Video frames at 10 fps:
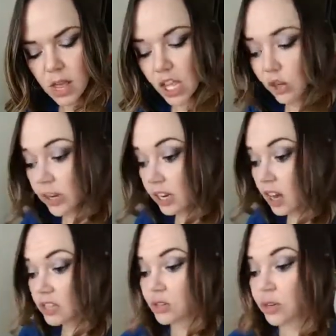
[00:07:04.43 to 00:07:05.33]
You can
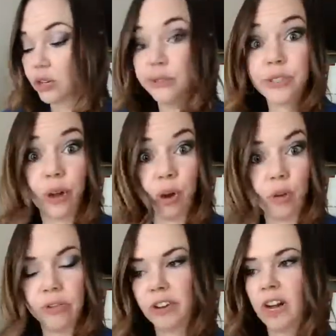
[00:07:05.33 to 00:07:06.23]
also use, oh,
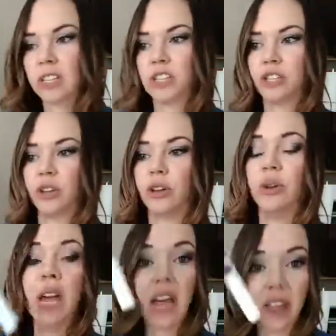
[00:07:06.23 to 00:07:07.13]
forgot to show you,
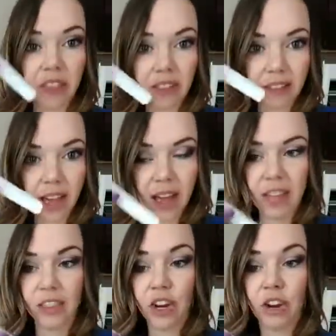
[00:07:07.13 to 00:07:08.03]

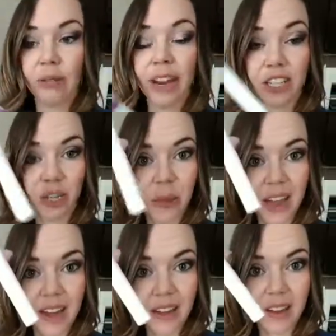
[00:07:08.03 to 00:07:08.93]
the corrector
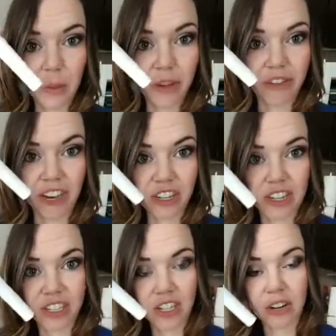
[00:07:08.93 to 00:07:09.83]
pen, the
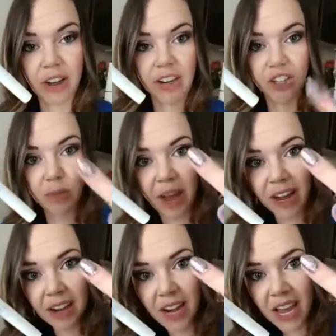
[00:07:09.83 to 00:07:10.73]
Perfectionist corrector
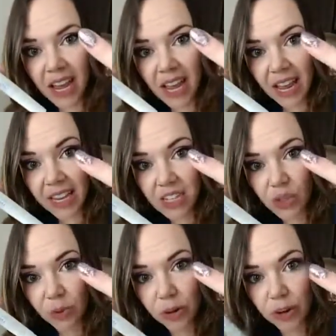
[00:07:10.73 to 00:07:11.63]
pen is
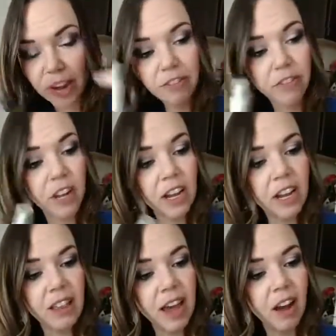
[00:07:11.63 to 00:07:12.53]
super great for getting
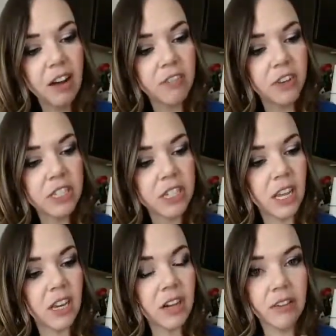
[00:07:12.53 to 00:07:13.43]
that off your
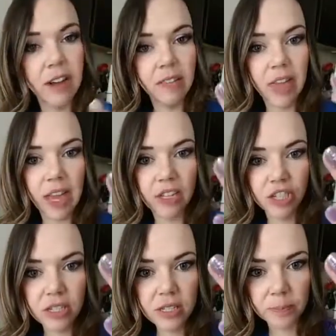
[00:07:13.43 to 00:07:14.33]
skin around the
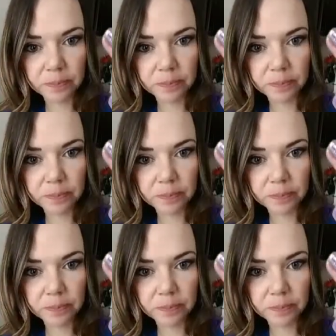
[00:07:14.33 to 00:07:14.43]
edges.